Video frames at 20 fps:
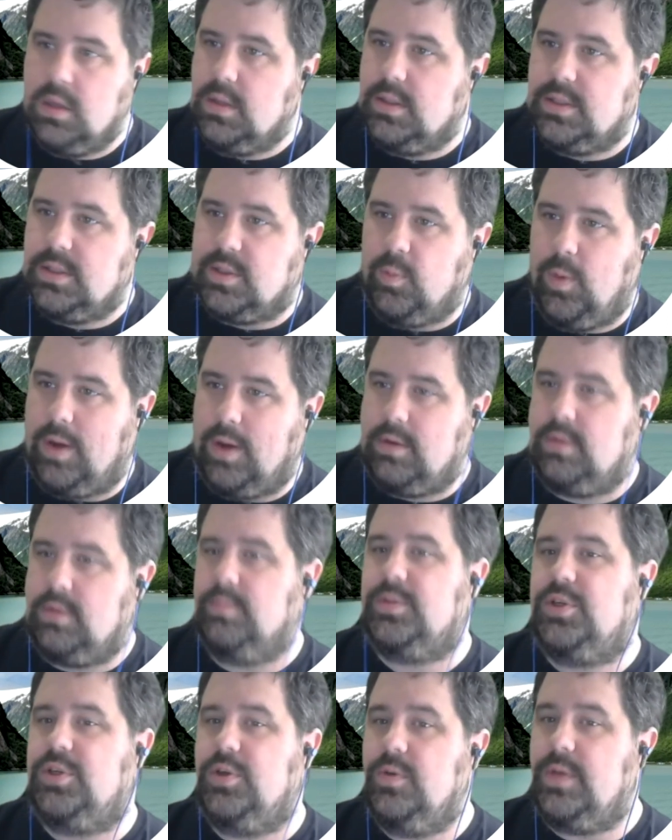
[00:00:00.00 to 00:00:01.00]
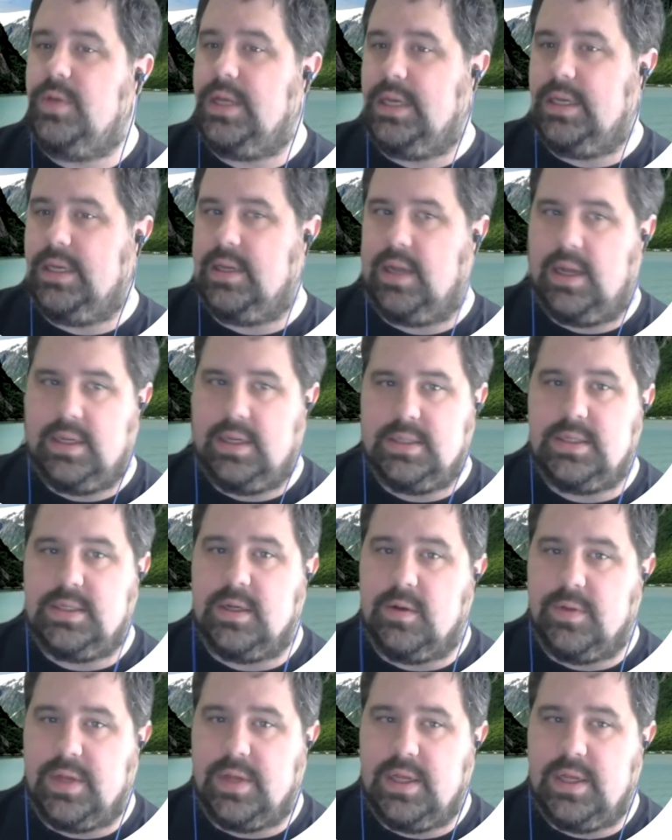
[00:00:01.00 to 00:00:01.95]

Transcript: So welcome to the inline zone.